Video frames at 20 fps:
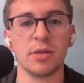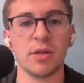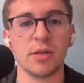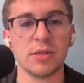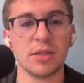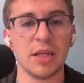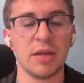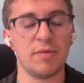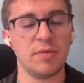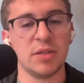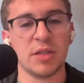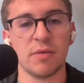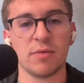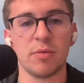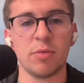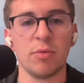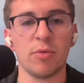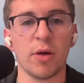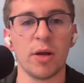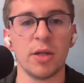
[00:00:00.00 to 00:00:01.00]
and then safeties have
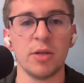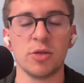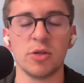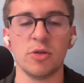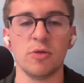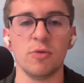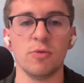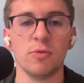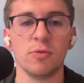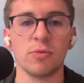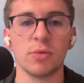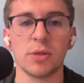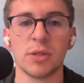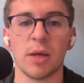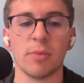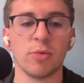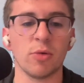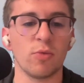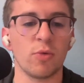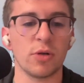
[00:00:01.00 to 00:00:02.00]
to be ready to
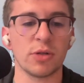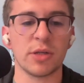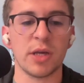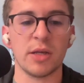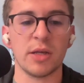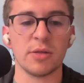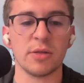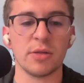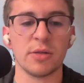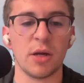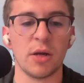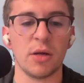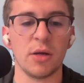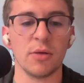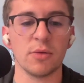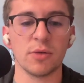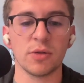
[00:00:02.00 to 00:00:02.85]
stop the worst case scenario.